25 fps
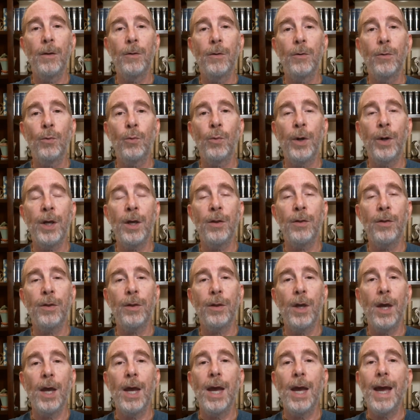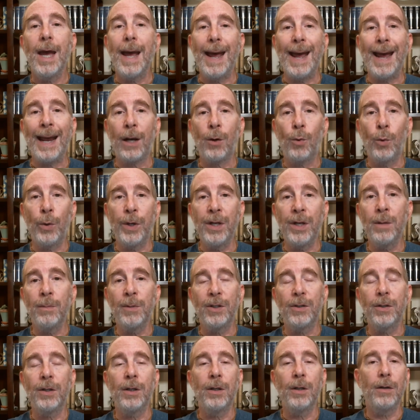with
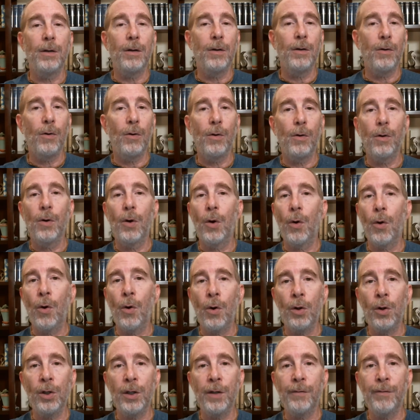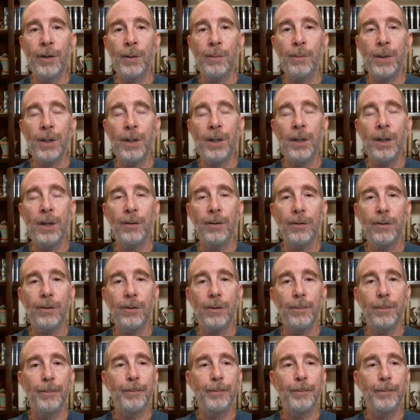equanimity all living beings,